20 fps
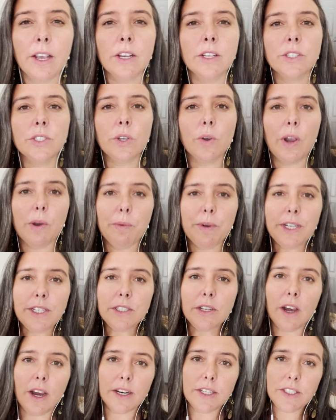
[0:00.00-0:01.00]
So I want
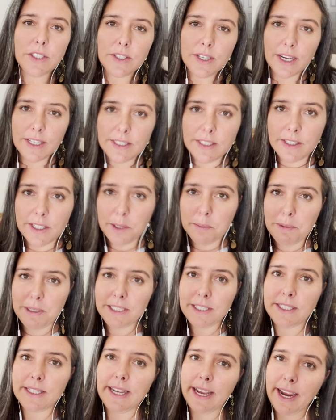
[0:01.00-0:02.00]
to talk to you guys a little bit
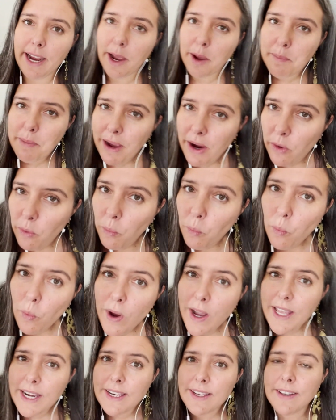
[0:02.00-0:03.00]
today about
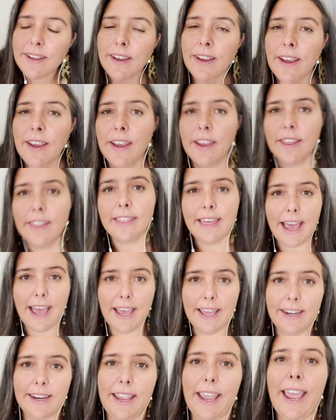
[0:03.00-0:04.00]
what
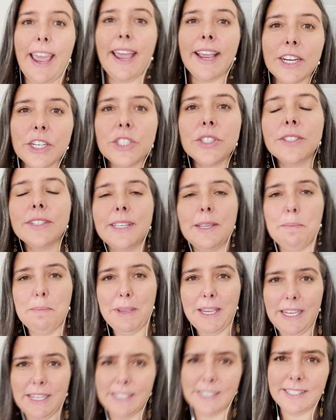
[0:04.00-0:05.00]
that actually
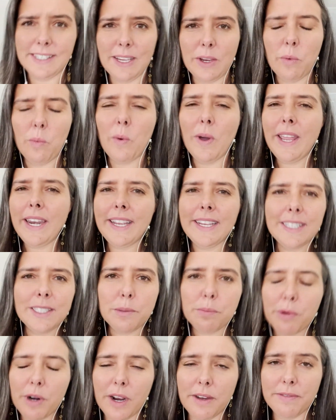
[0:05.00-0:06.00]
means. Like, what is
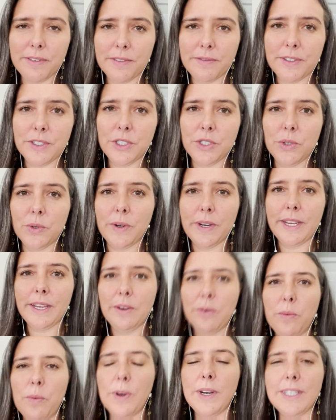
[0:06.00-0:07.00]
profit for joy?
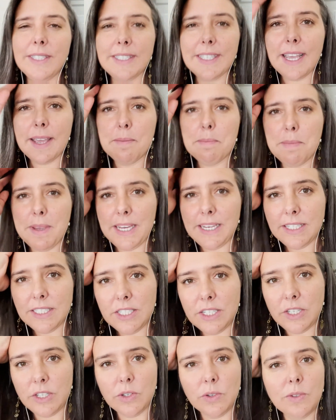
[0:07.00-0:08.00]
What does that mean
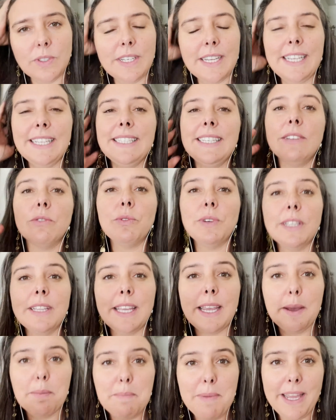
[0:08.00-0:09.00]
to you? Is it
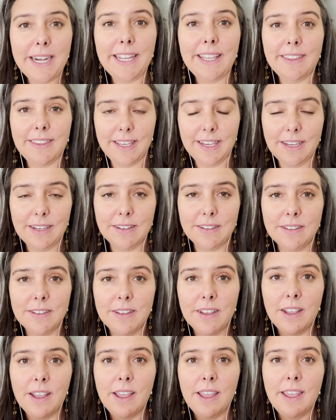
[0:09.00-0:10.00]
really a money thing?
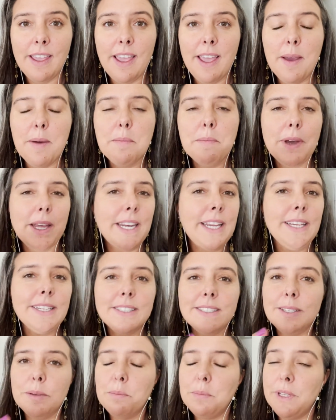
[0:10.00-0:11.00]
Money is
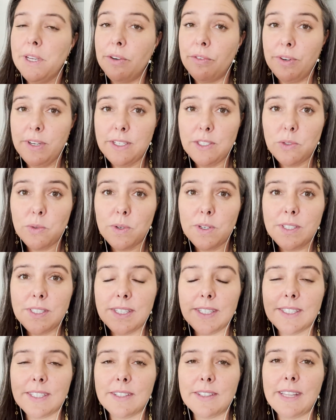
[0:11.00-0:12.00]
simply a resource.
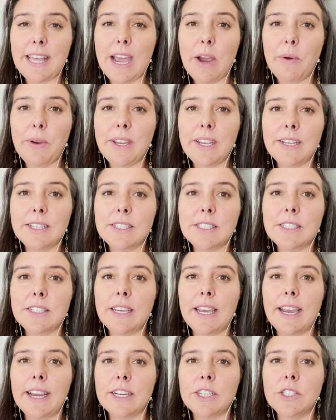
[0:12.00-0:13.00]
It's allowing us
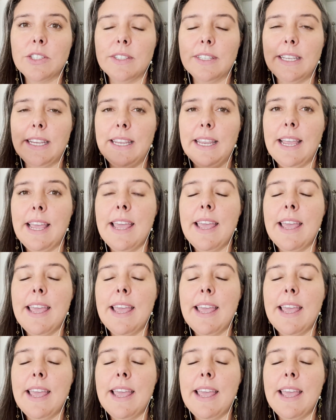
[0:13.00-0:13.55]
to actually